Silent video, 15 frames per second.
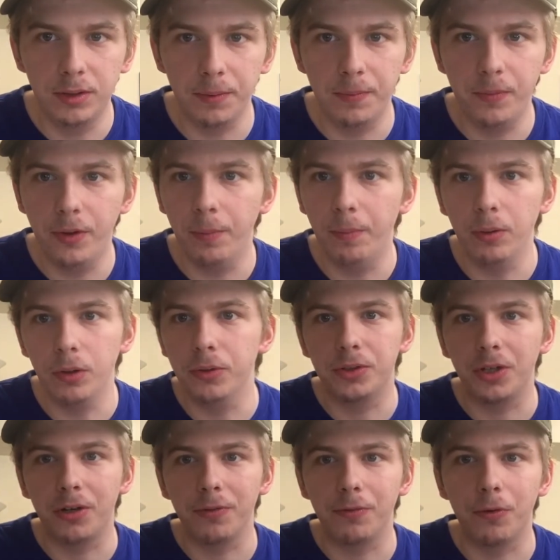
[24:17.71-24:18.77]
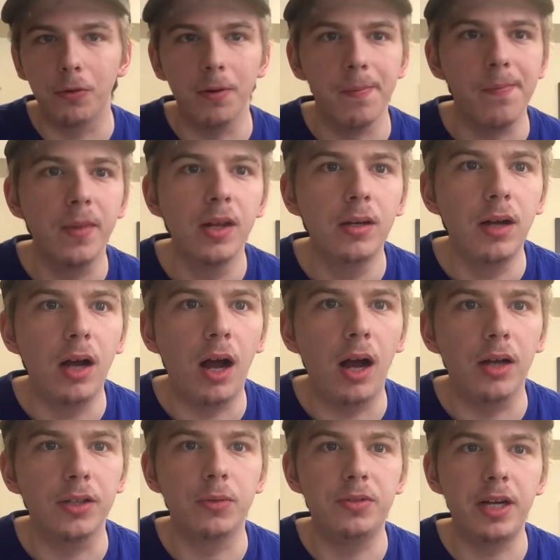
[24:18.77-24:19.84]
the blues art form.
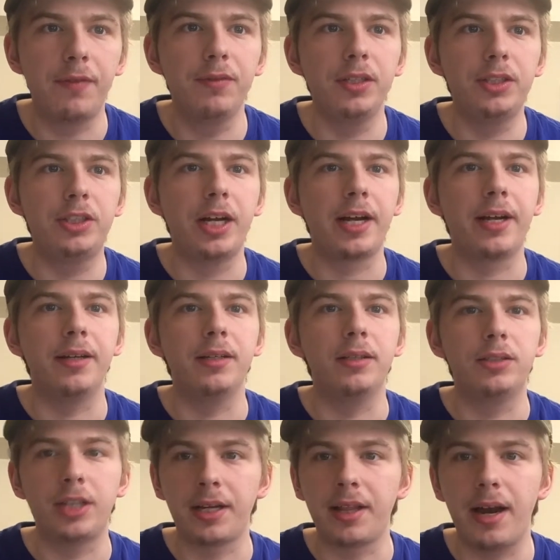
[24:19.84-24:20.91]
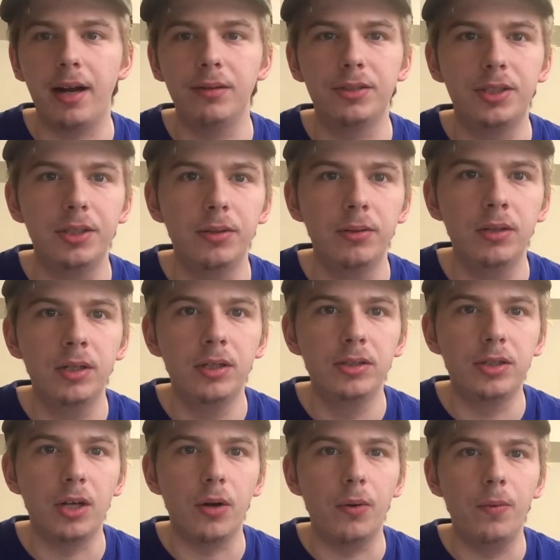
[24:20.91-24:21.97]
So definitely check that out too.
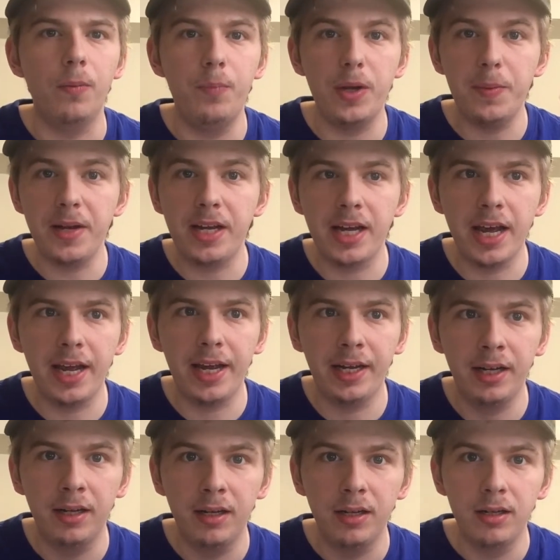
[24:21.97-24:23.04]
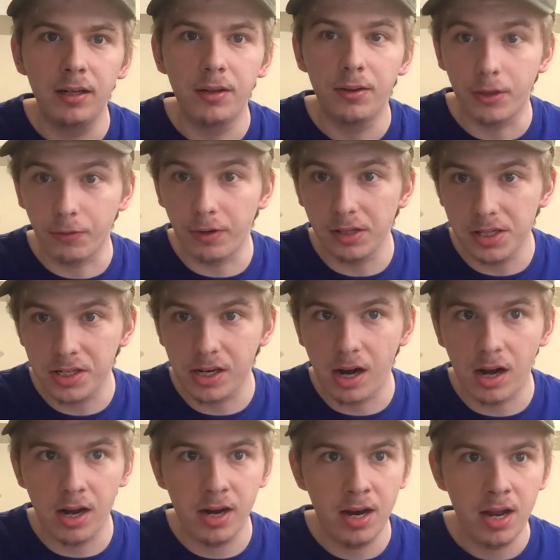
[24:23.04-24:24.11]
So B.B. King, "The Thrill Is
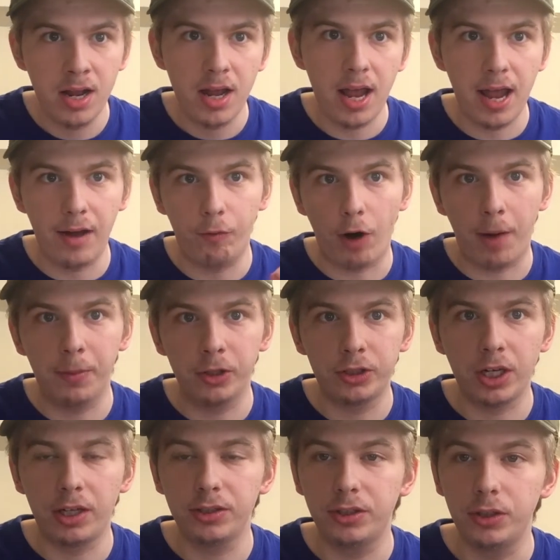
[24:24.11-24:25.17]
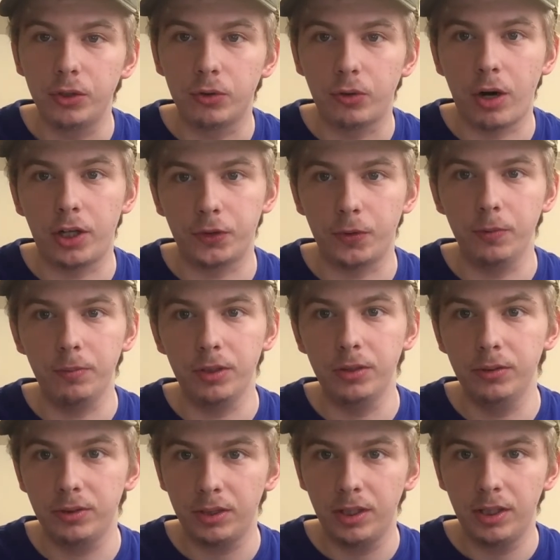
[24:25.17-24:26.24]
Gone," and Robert Johnson, "Crossroad
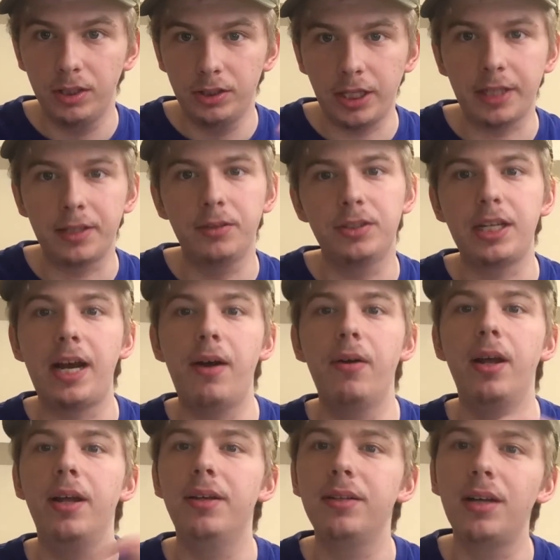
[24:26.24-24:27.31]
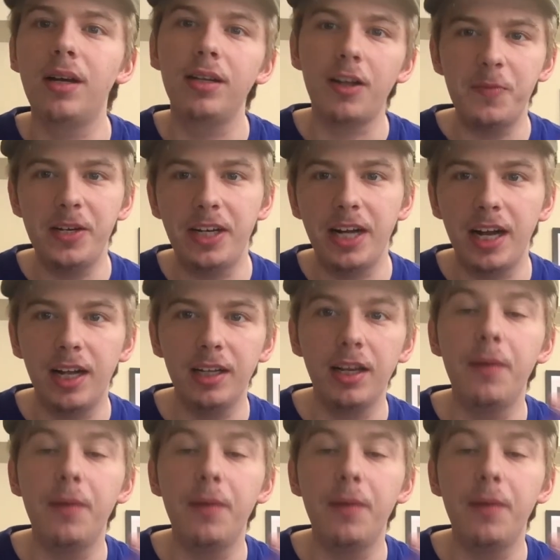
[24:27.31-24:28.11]
Blues." Check those out, and let me